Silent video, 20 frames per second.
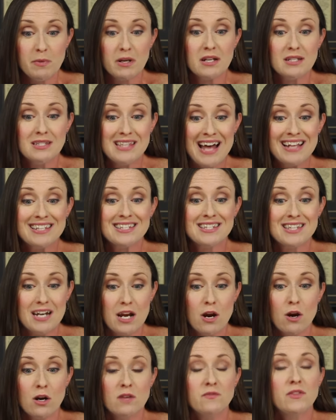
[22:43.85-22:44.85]
because that's the
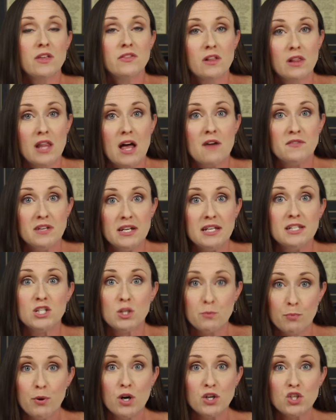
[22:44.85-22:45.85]
narrative that the left needs
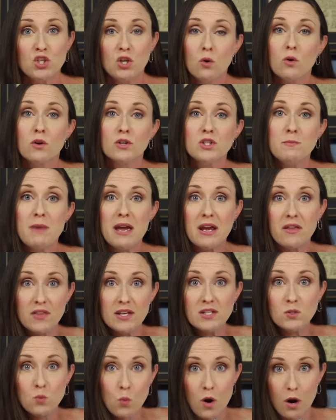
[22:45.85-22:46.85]
to push in order to make
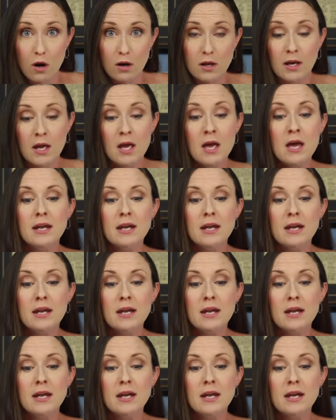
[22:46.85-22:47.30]
this work.